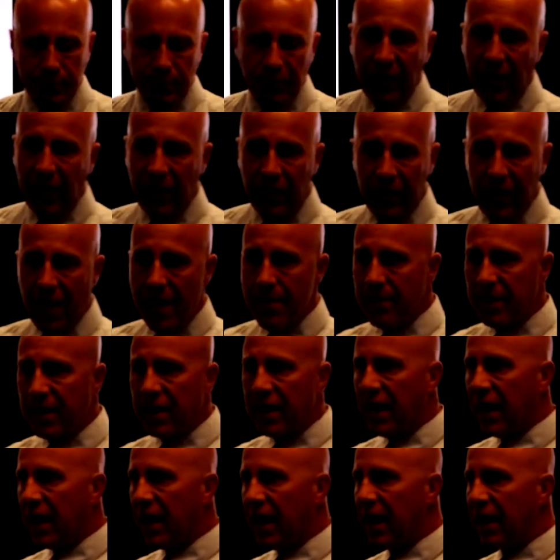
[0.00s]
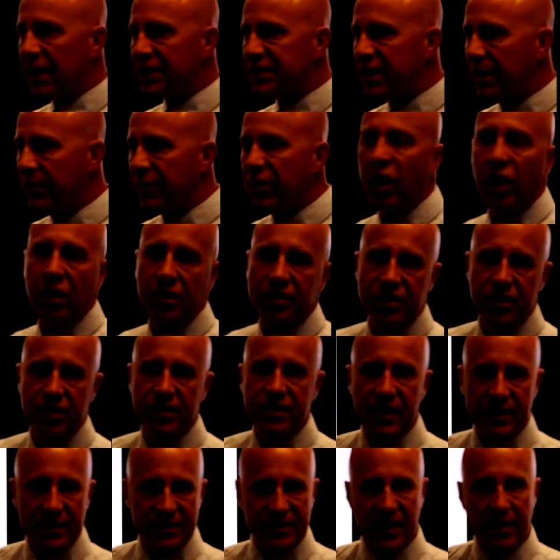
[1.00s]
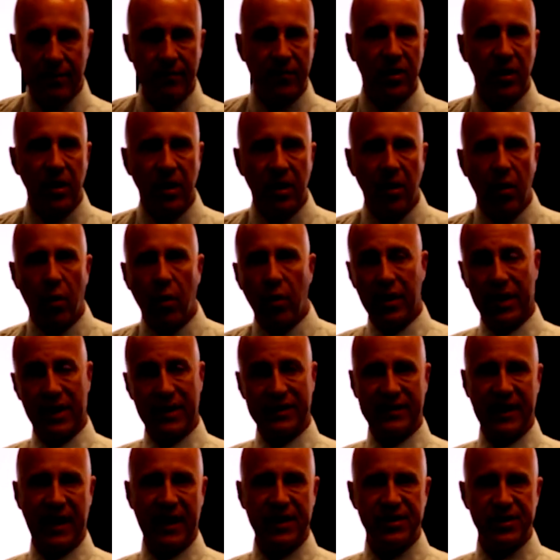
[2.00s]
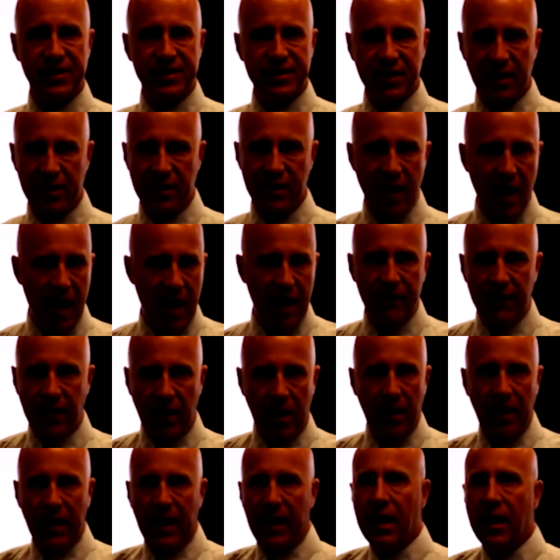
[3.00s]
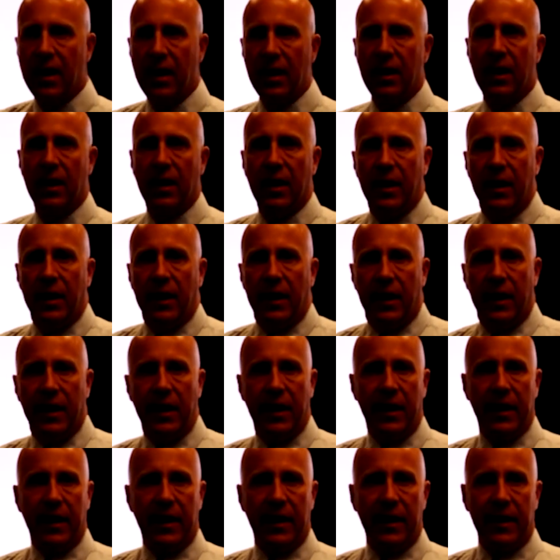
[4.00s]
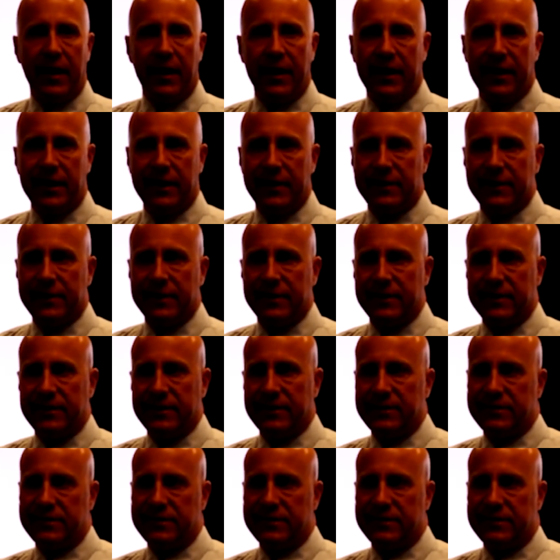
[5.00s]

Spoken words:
Some cultures and some organizations are not very, how